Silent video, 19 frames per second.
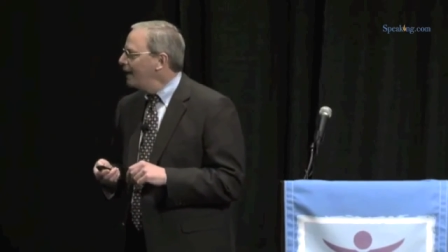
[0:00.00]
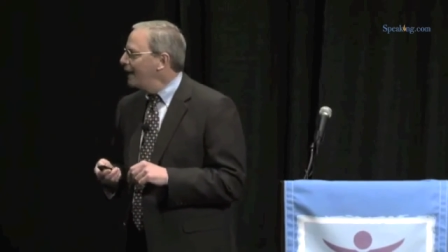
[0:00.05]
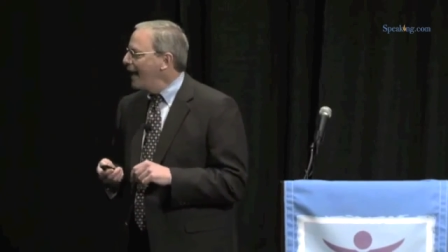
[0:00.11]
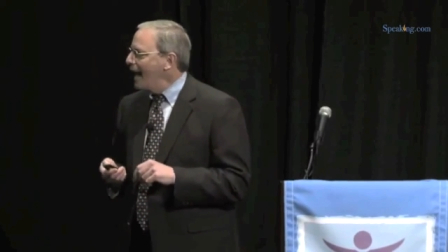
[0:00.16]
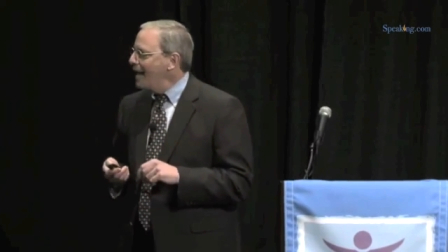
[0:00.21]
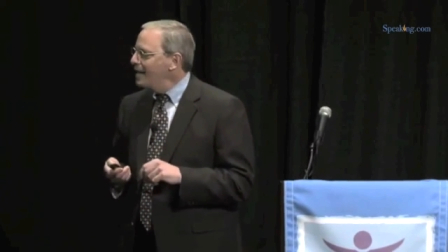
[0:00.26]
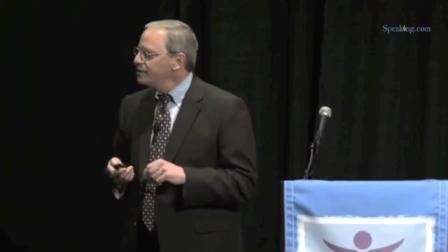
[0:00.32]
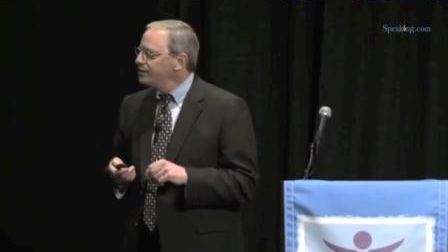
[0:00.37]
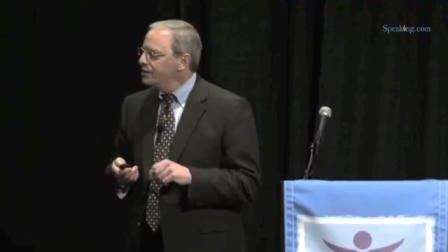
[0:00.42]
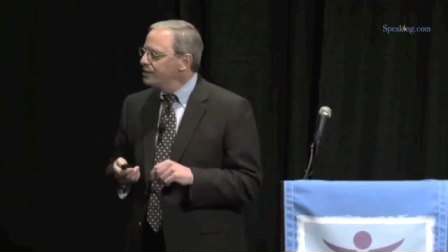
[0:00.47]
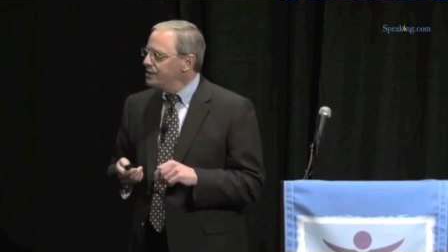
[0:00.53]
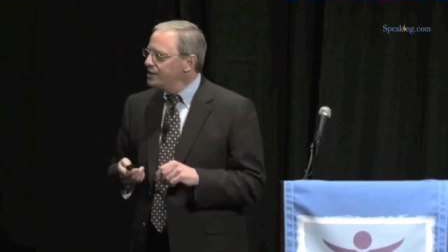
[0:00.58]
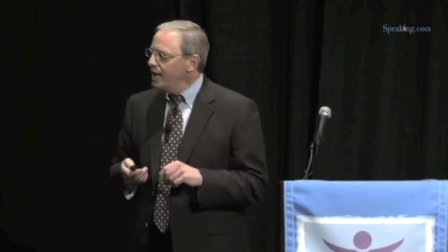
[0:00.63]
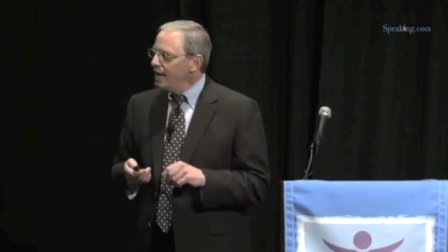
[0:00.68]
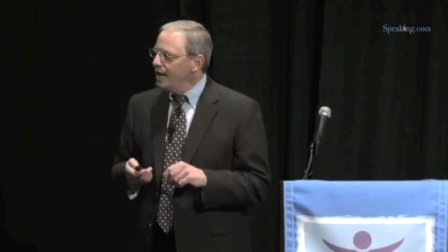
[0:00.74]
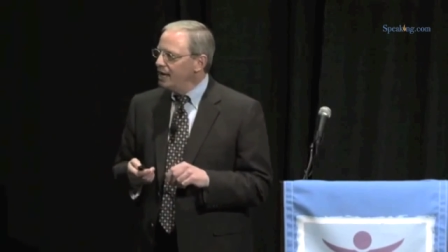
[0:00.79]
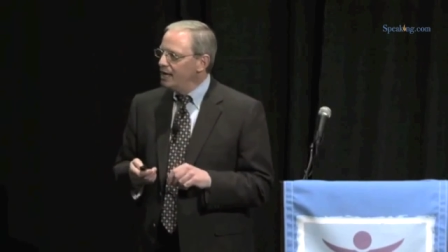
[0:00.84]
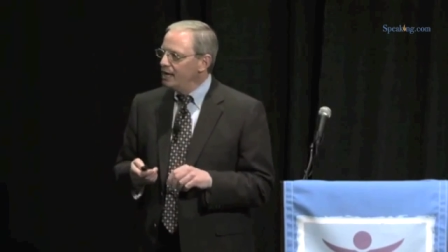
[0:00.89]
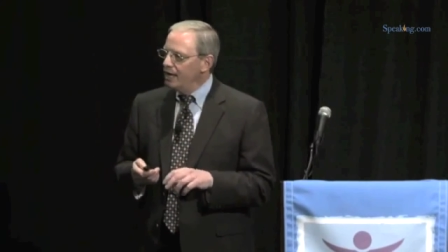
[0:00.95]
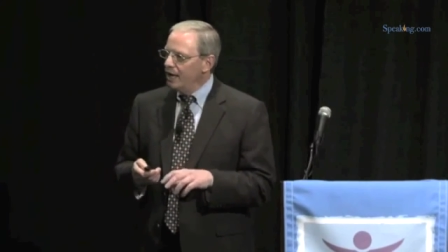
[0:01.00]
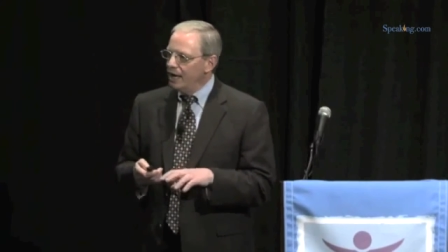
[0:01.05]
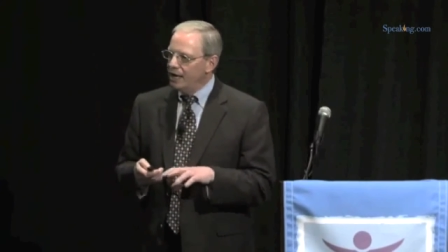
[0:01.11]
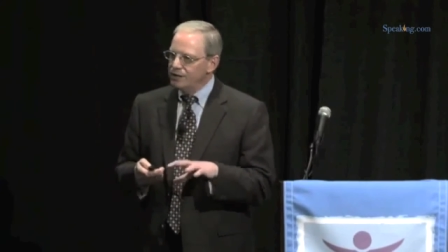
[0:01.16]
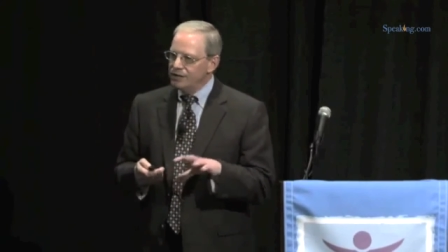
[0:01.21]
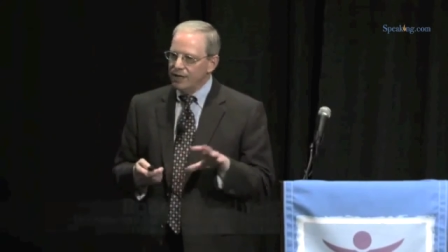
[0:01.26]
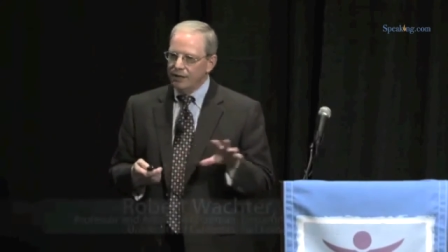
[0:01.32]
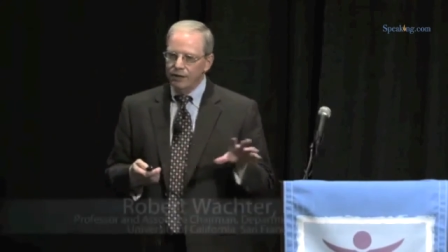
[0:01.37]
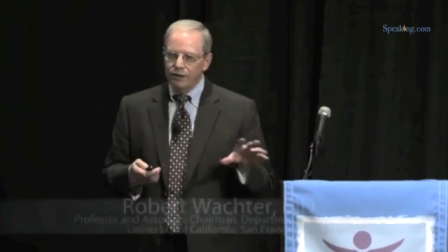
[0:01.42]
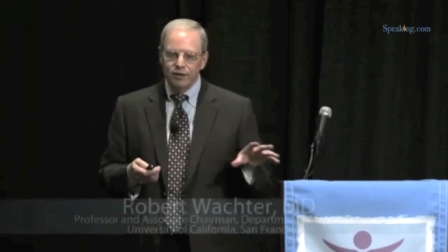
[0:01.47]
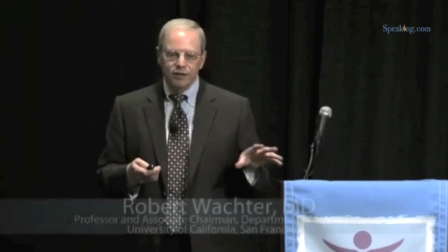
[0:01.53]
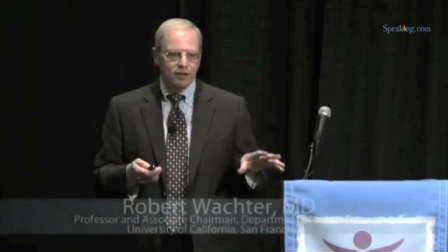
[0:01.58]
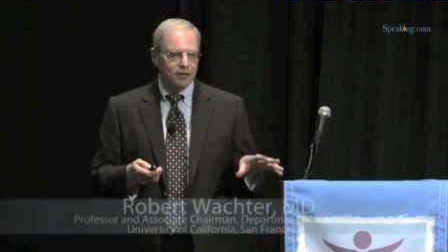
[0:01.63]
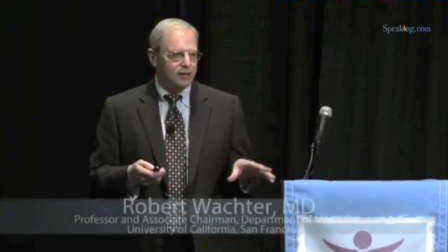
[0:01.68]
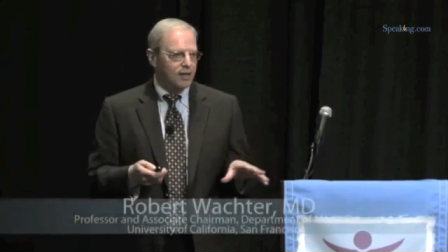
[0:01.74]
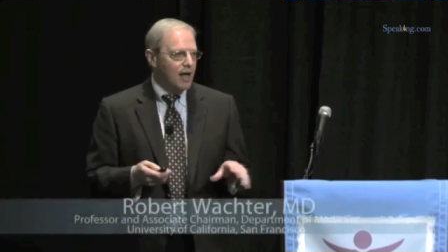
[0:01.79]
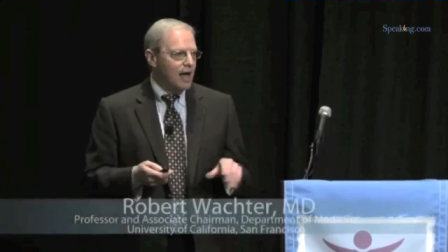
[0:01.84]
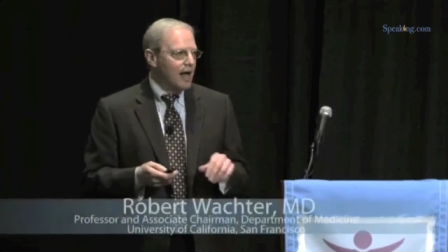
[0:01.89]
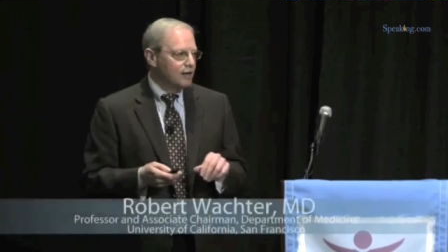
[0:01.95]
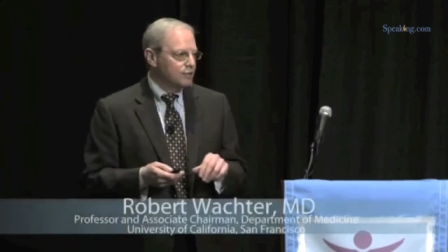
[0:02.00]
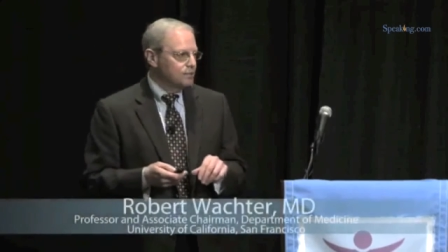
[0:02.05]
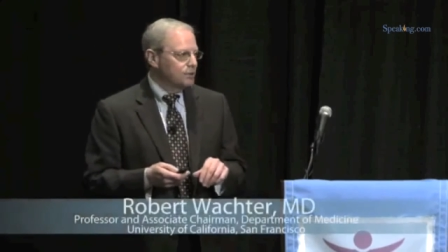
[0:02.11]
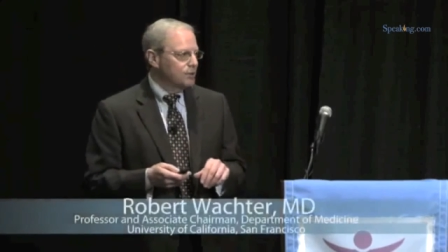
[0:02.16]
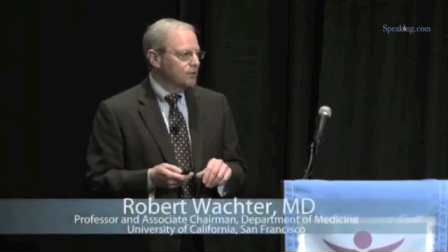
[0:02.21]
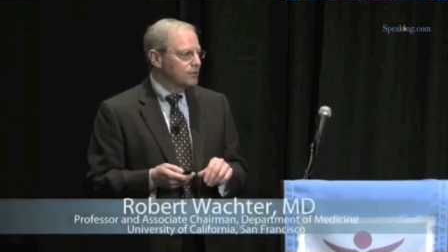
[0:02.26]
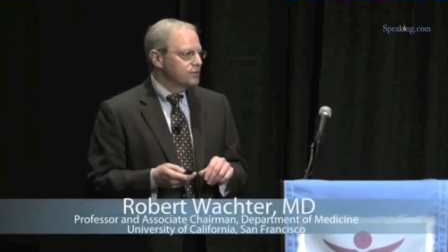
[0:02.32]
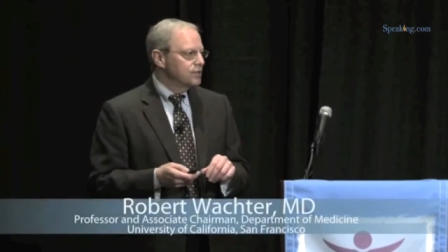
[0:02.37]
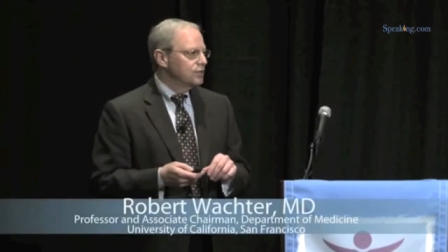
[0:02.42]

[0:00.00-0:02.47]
And today, as I look at the hospitals